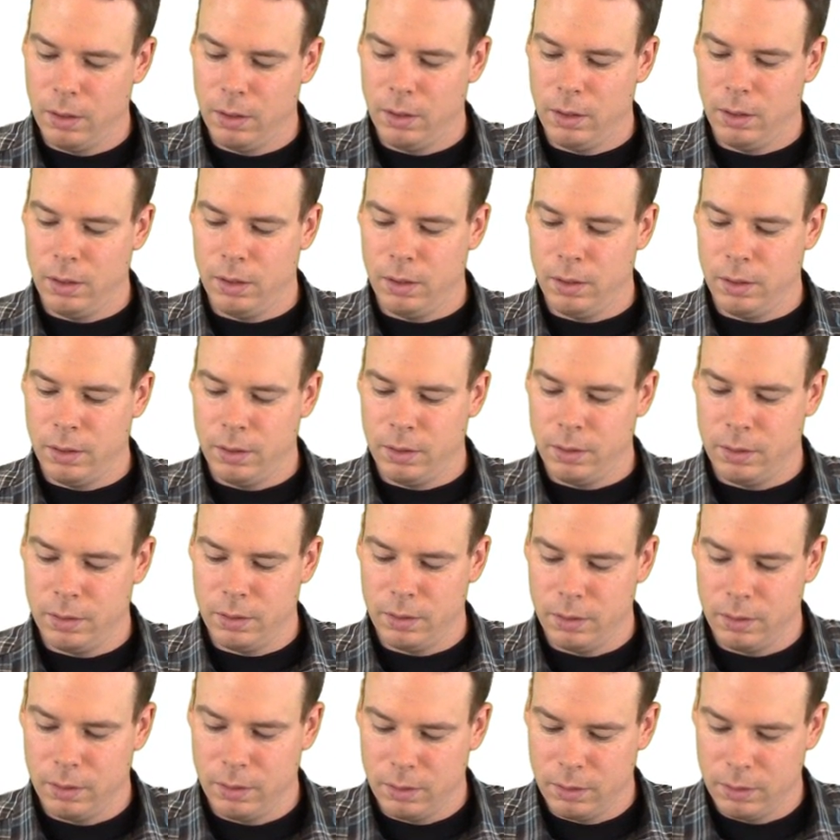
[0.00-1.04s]
And
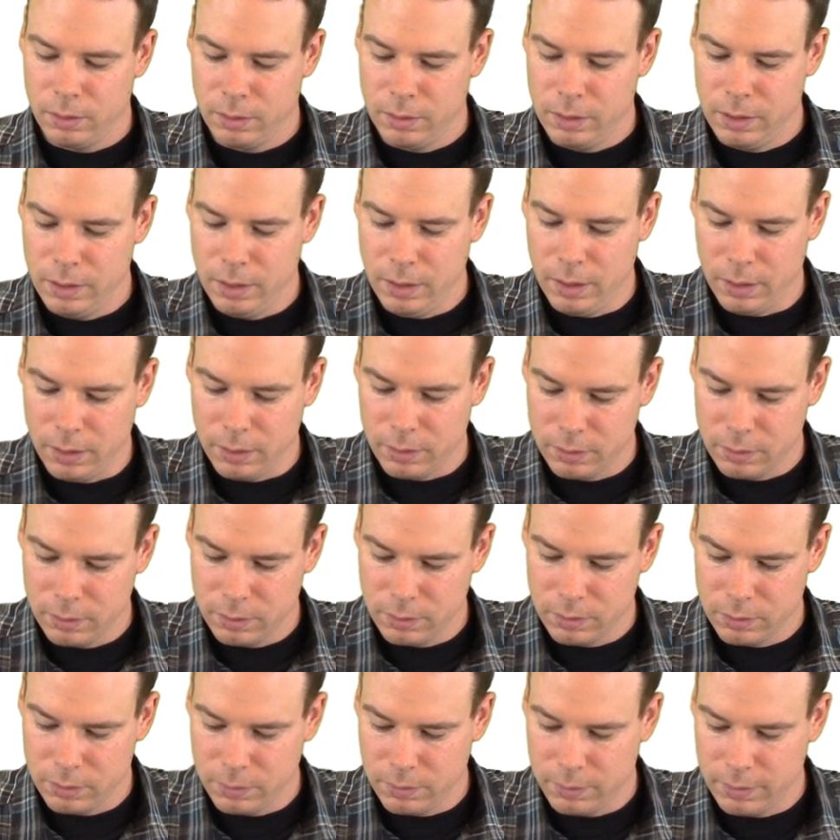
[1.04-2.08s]
dx.
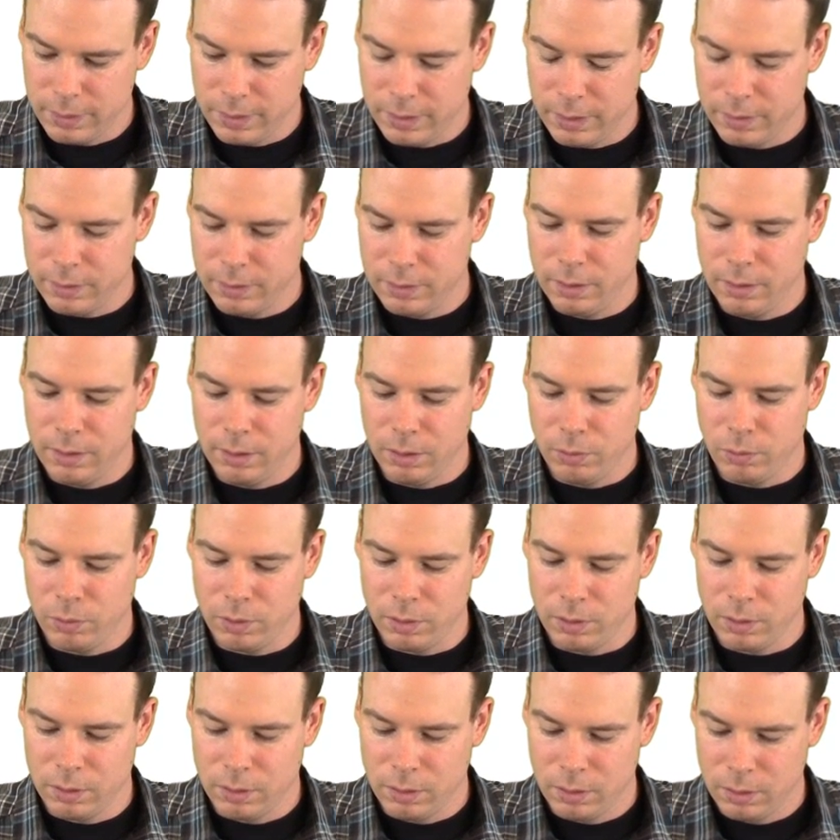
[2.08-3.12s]
So that's the thing
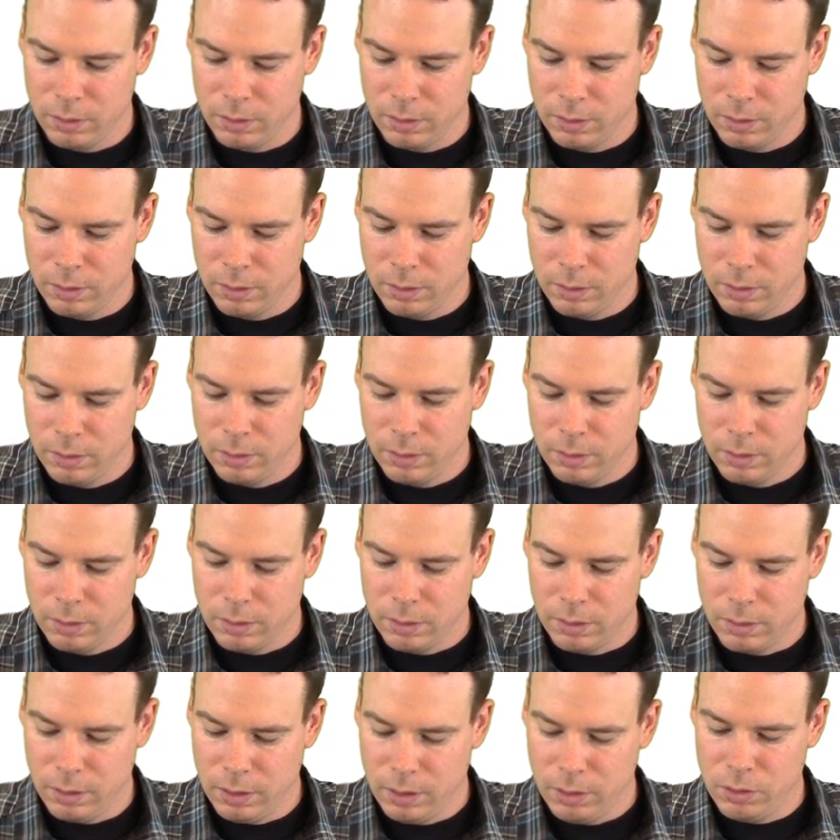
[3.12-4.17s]
we're
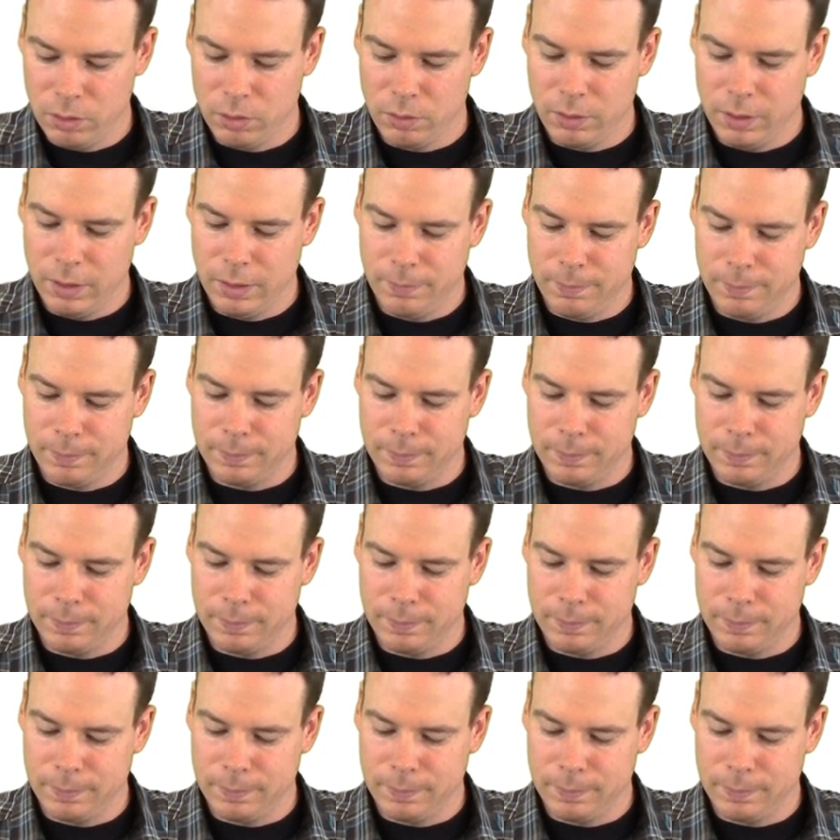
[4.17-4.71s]
going to integrate.